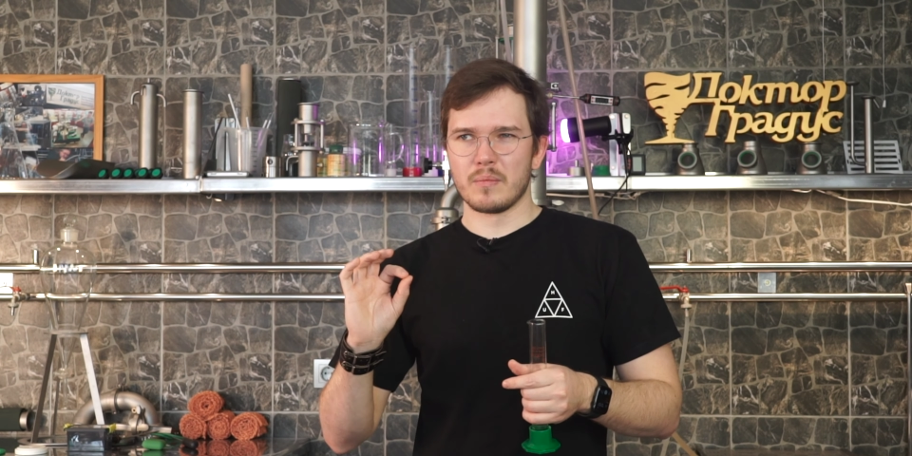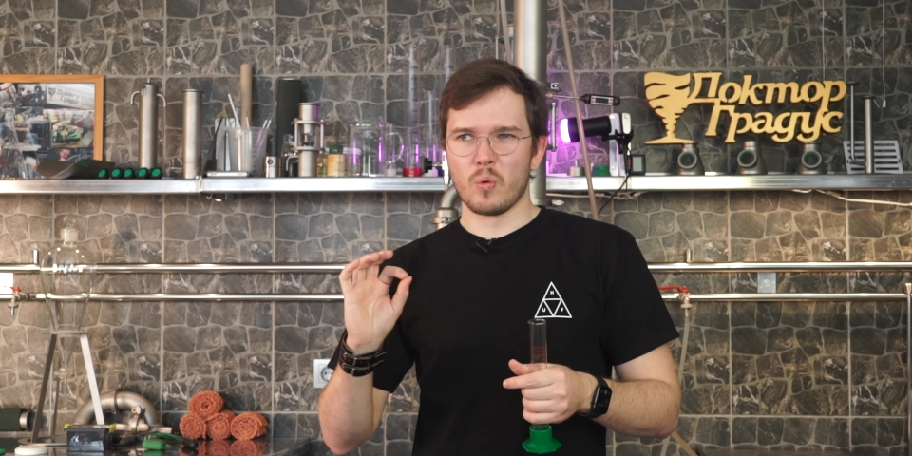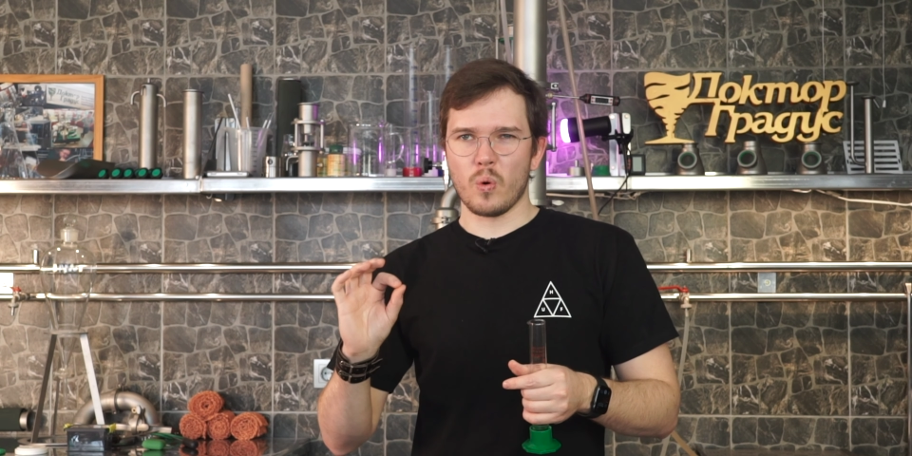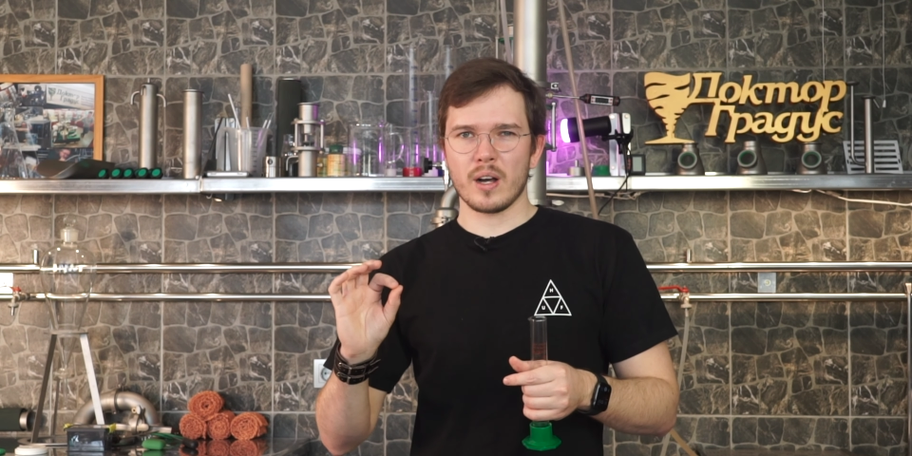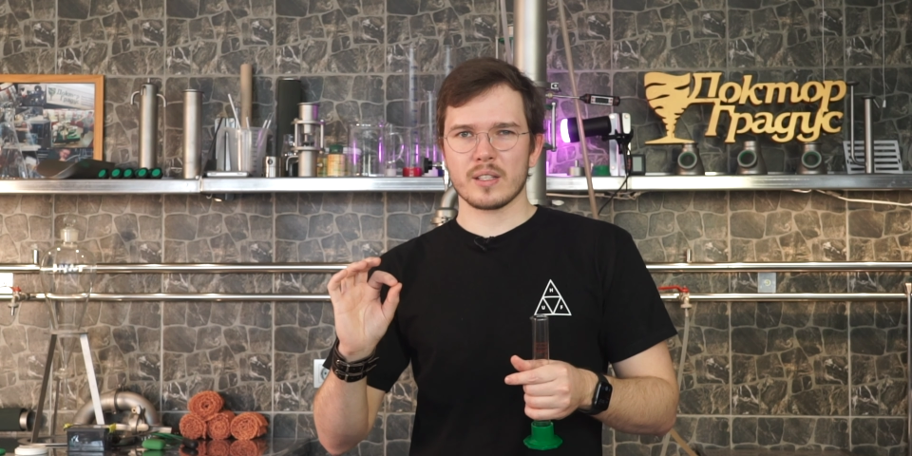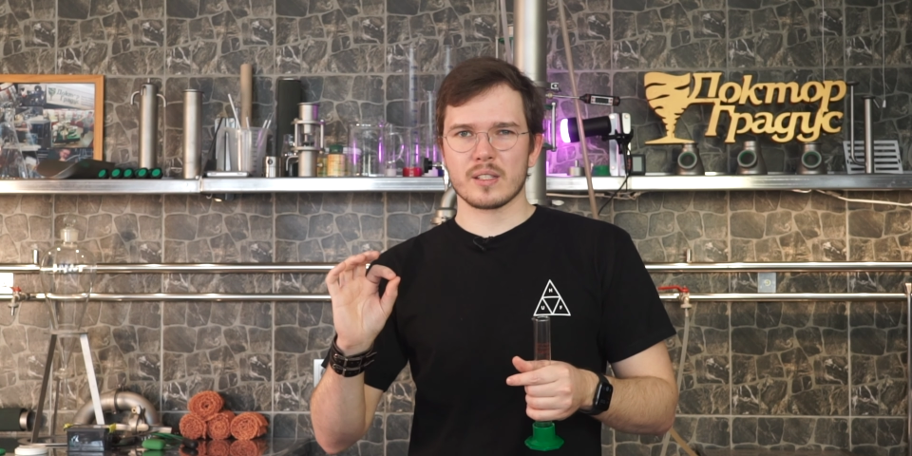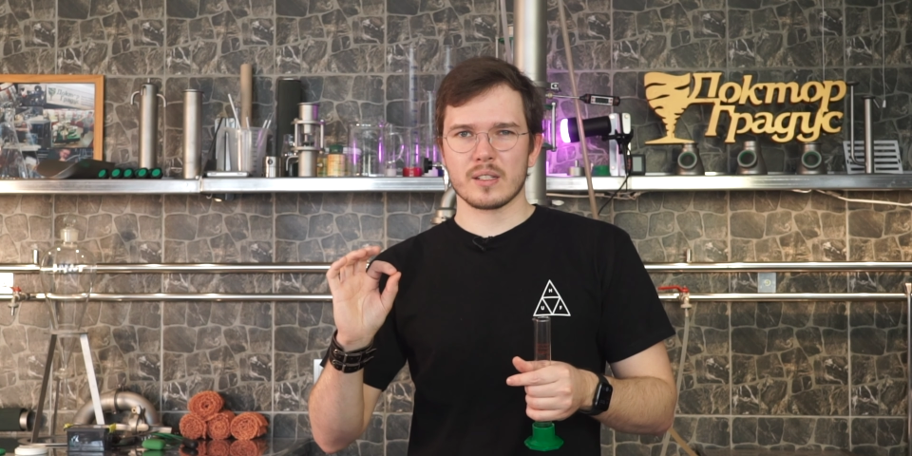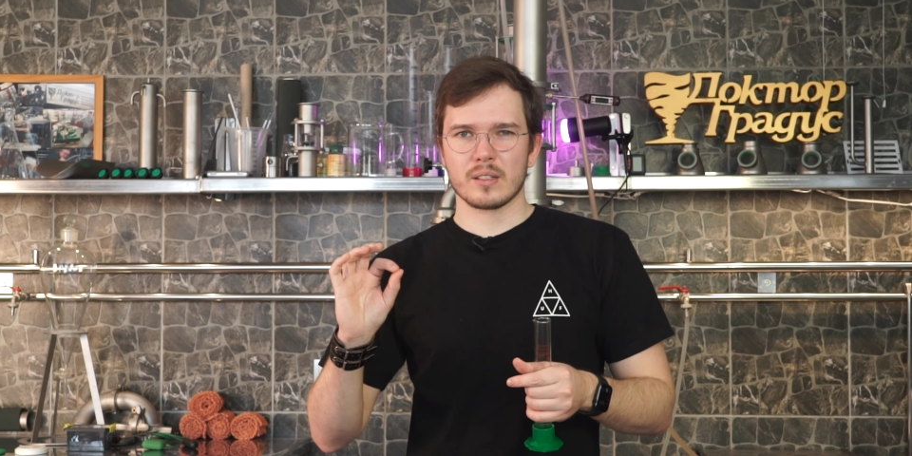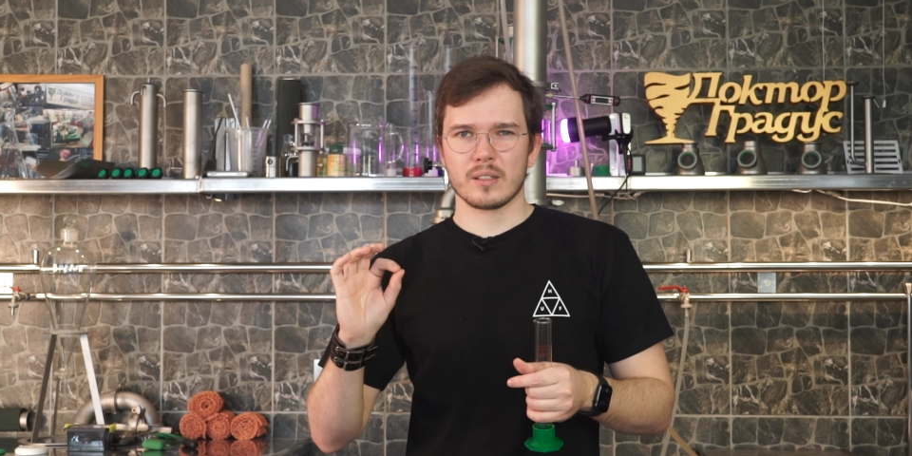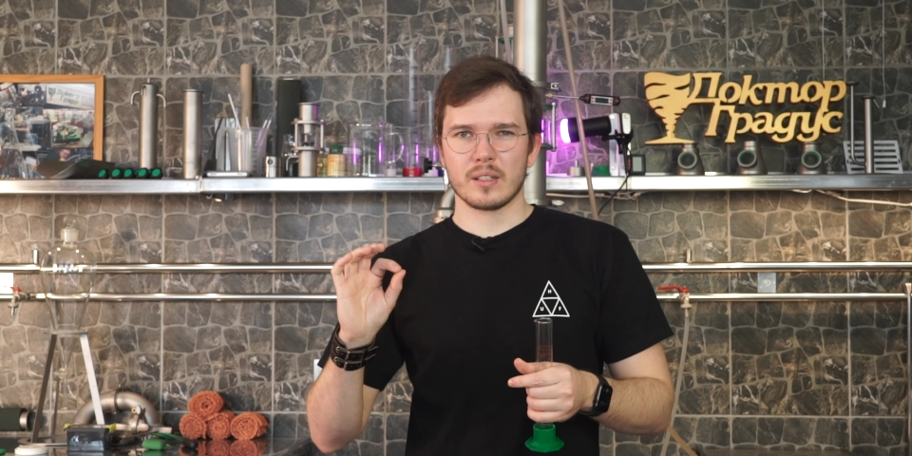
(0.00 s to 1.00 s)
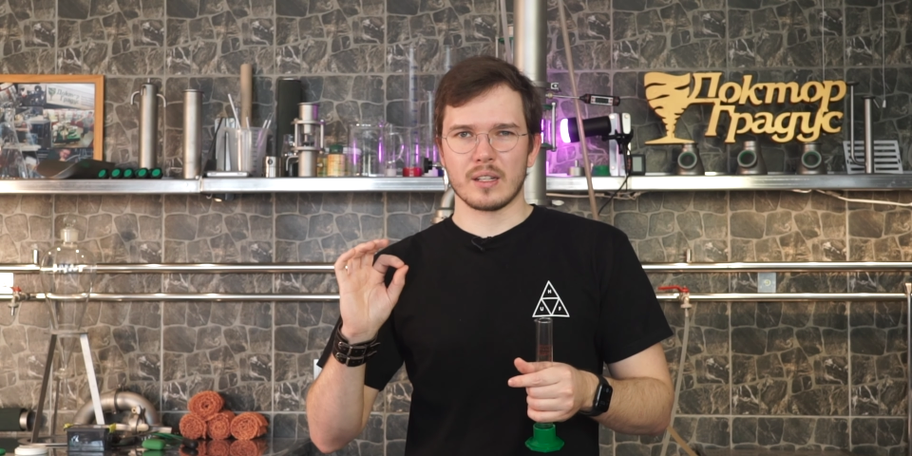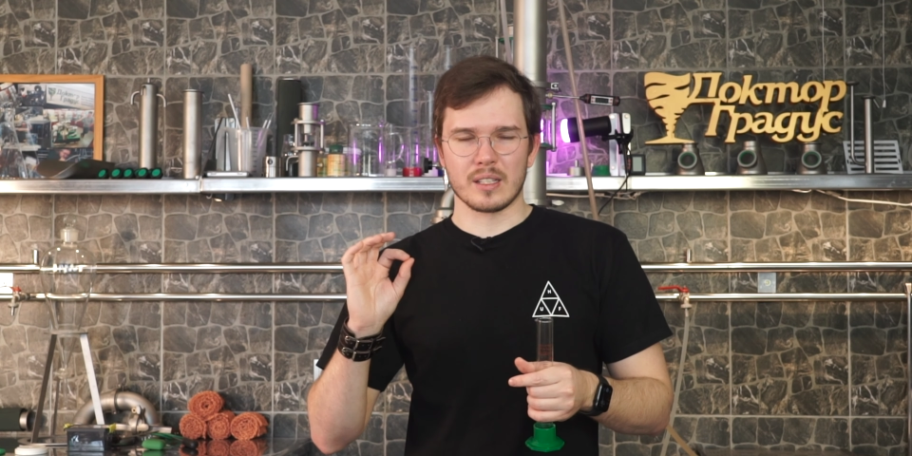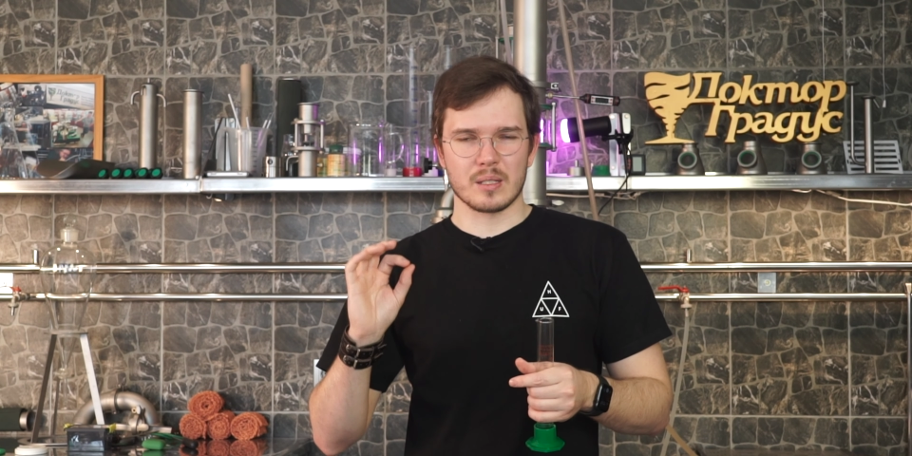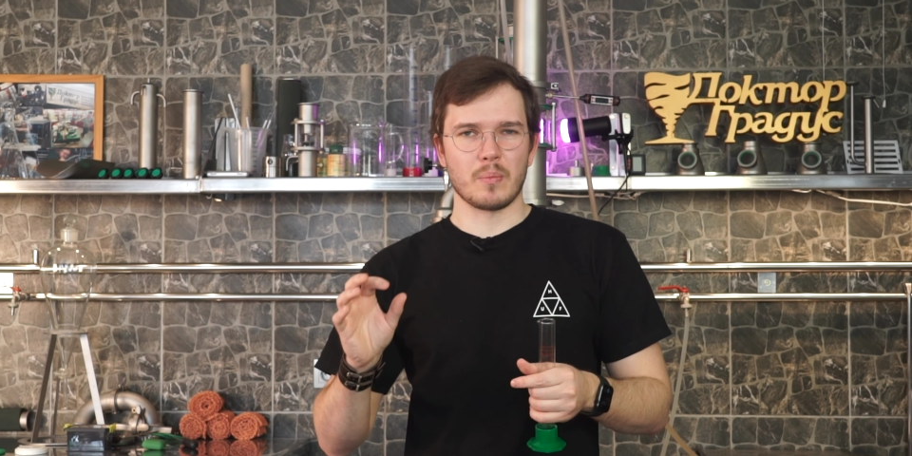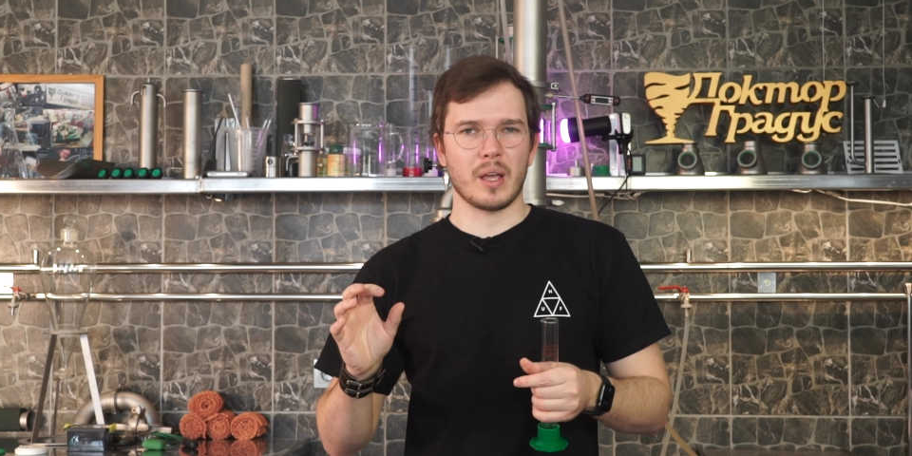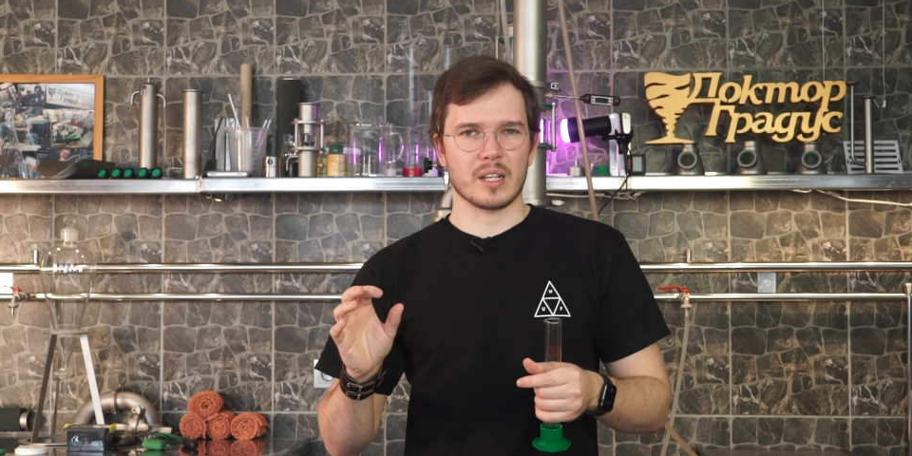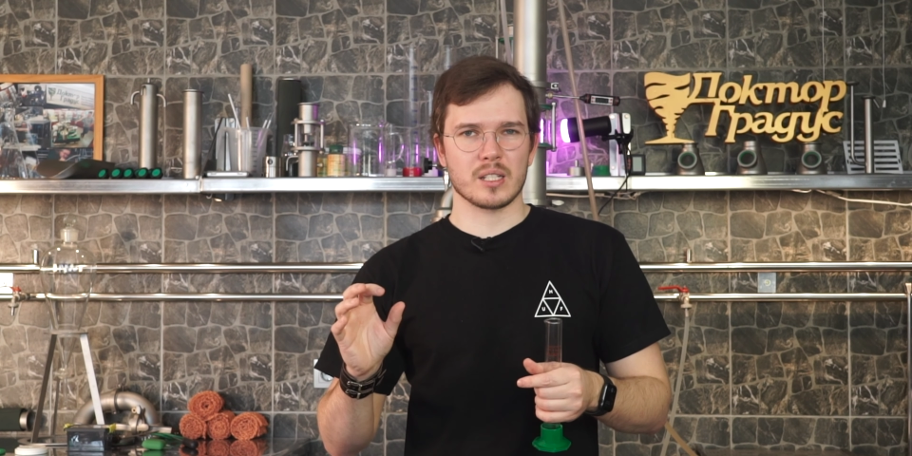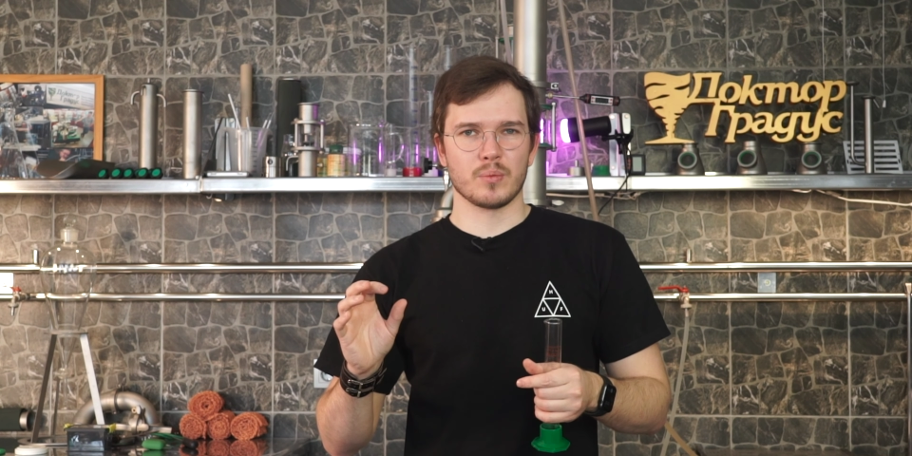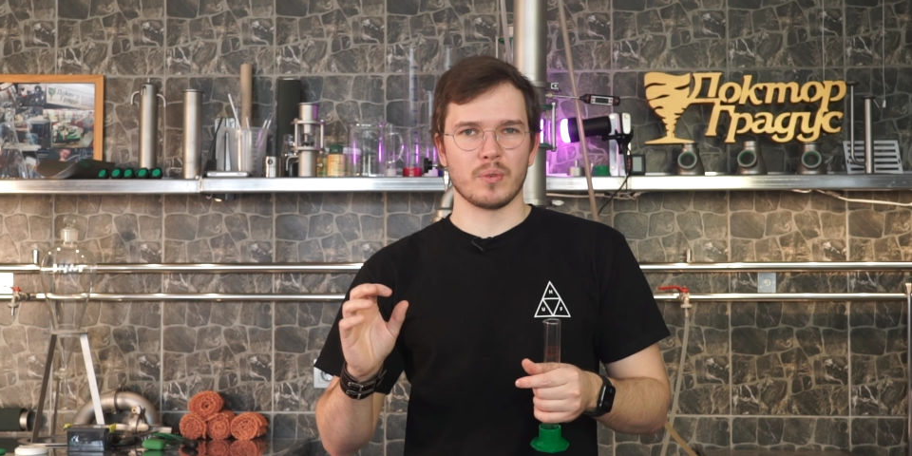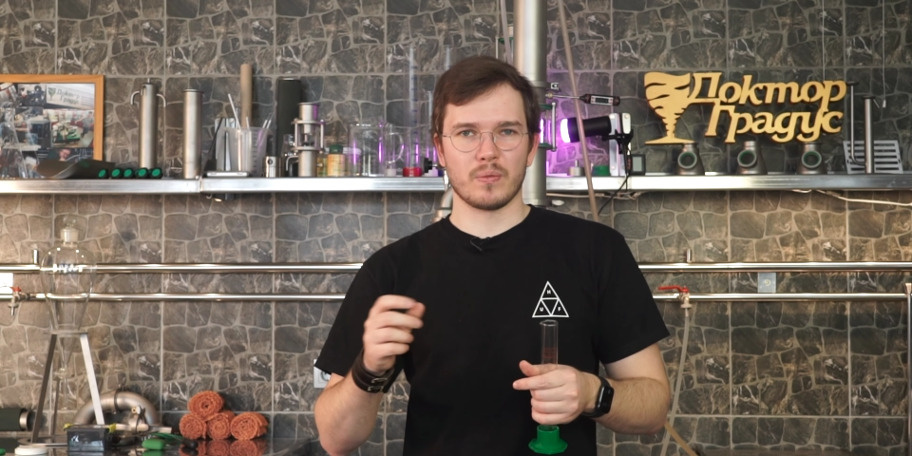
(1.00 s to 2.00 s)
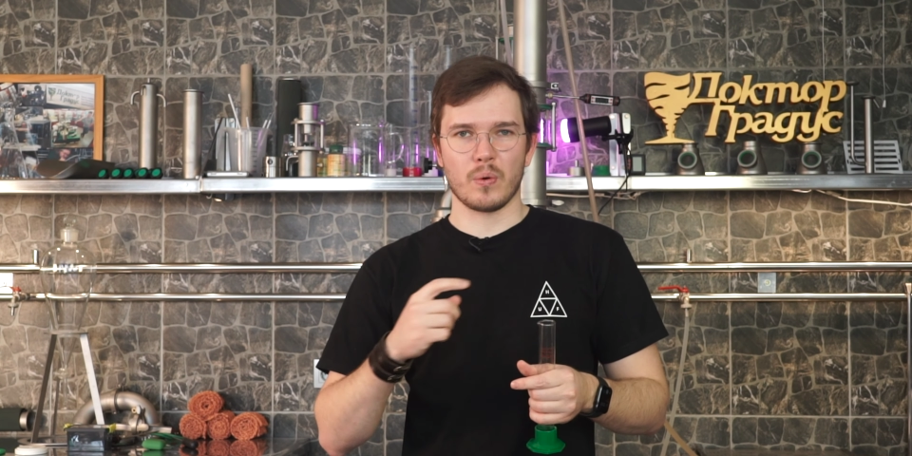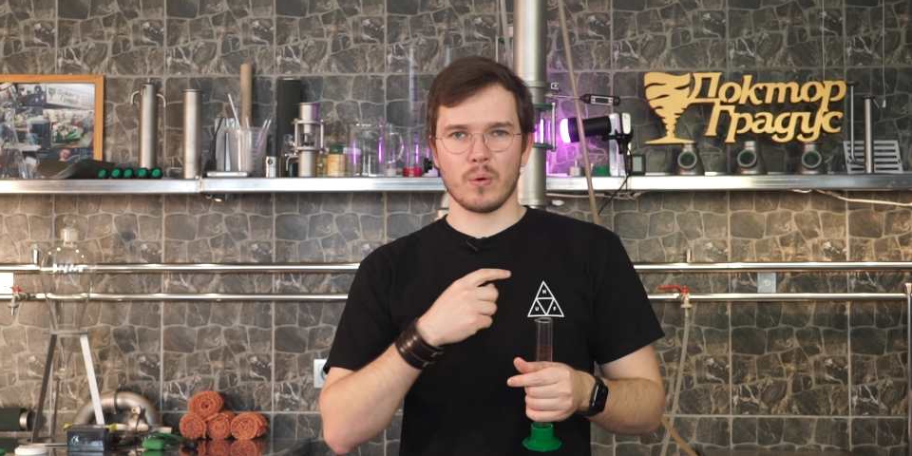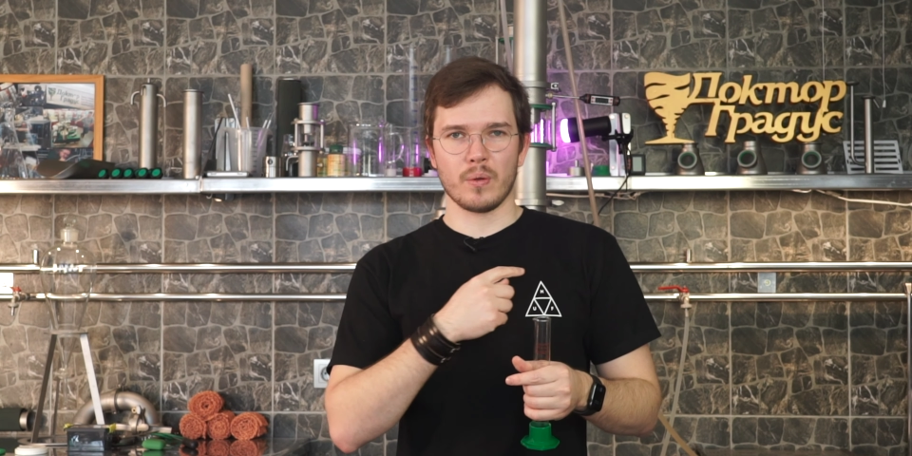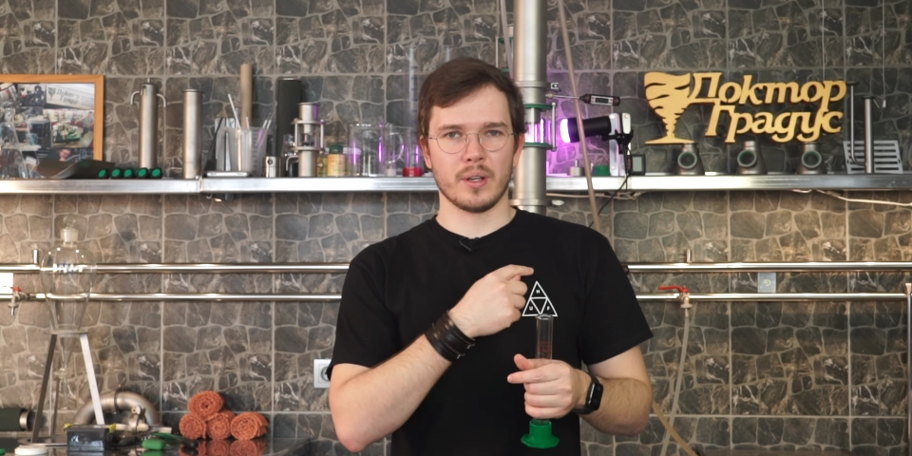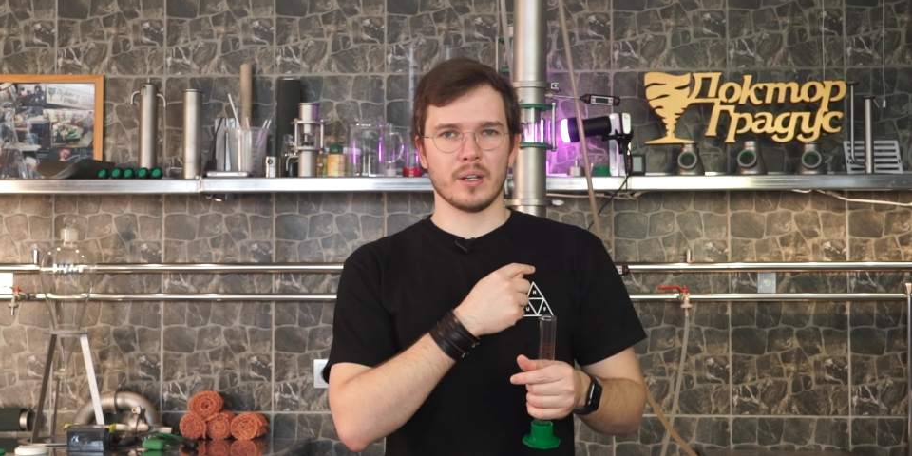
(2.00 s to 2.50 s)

watts, it's maximum for